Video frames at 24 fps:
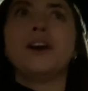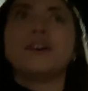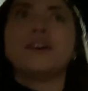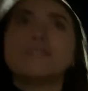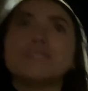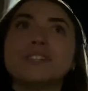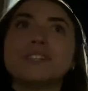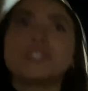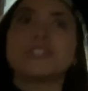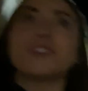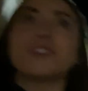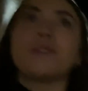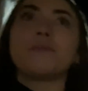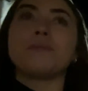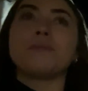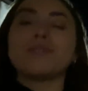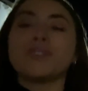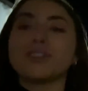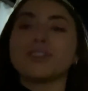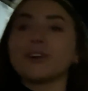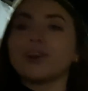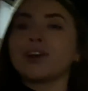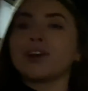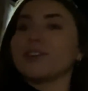We just opened
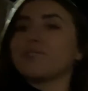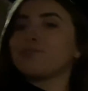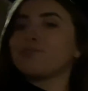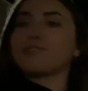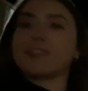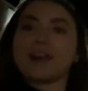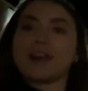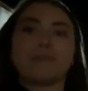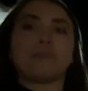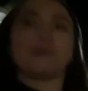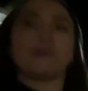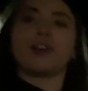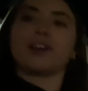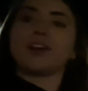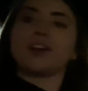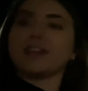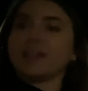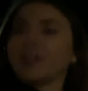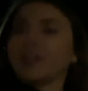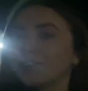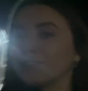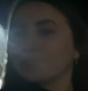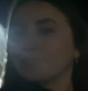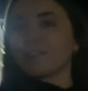the door, frat
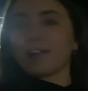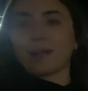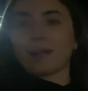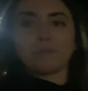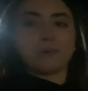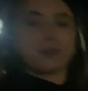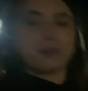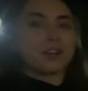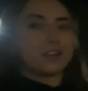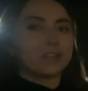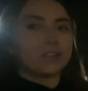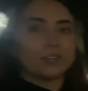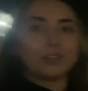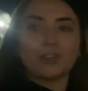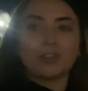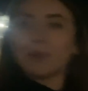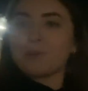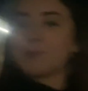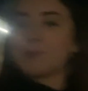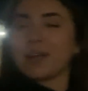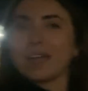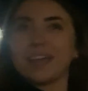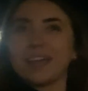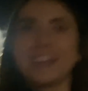party. Frat party,
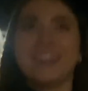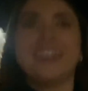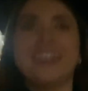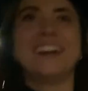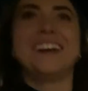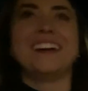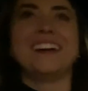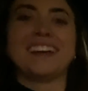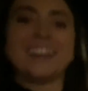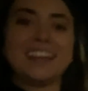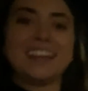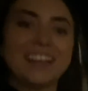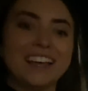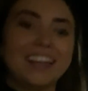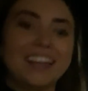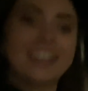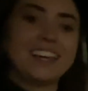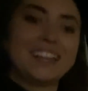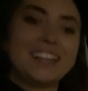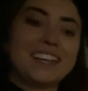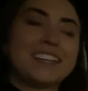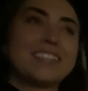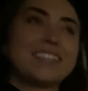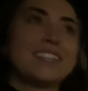no way. Like
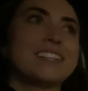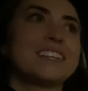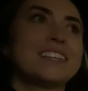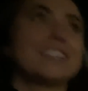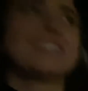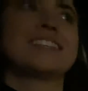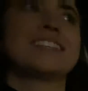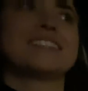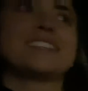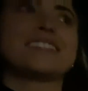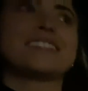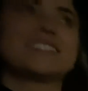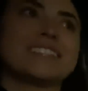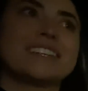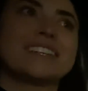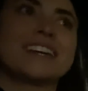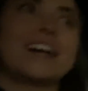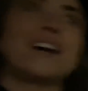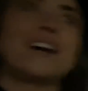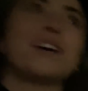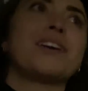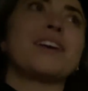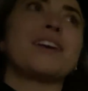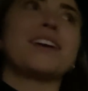cigarettes and beer.
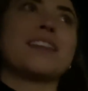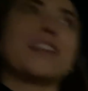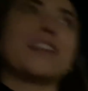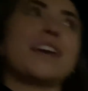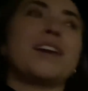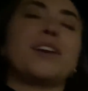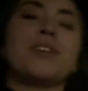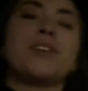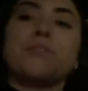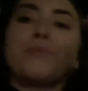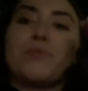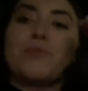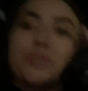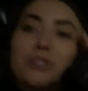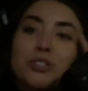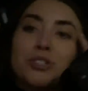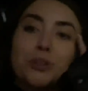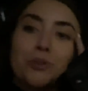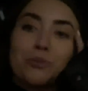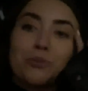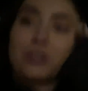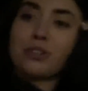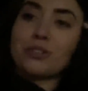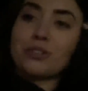Yeah, and like
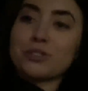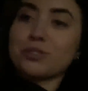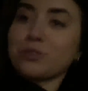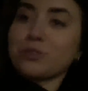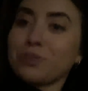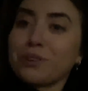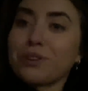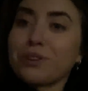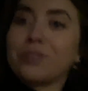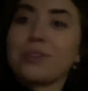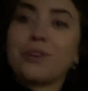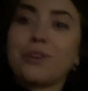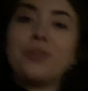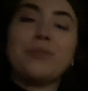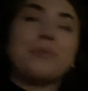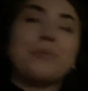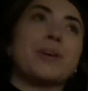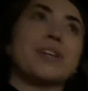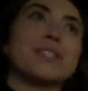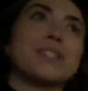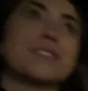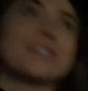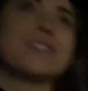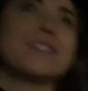shoulder to shoulder, and the whole the
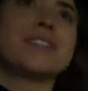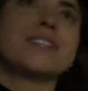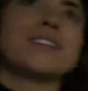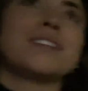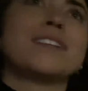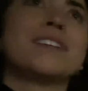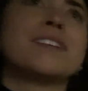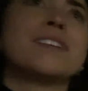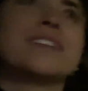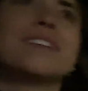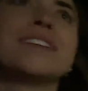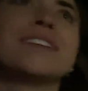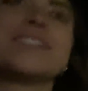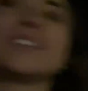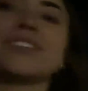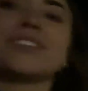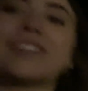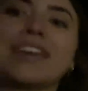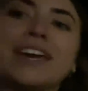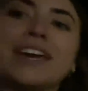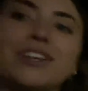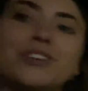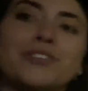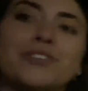place. Booze, can't do
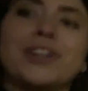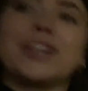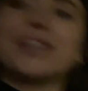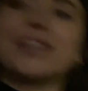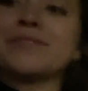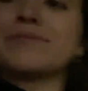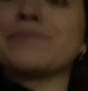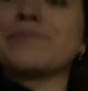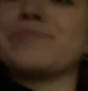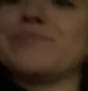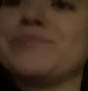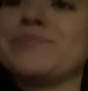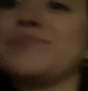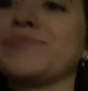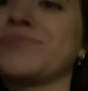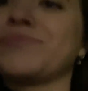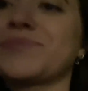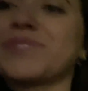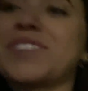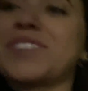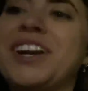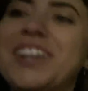it. Can't do it. Mm-mm.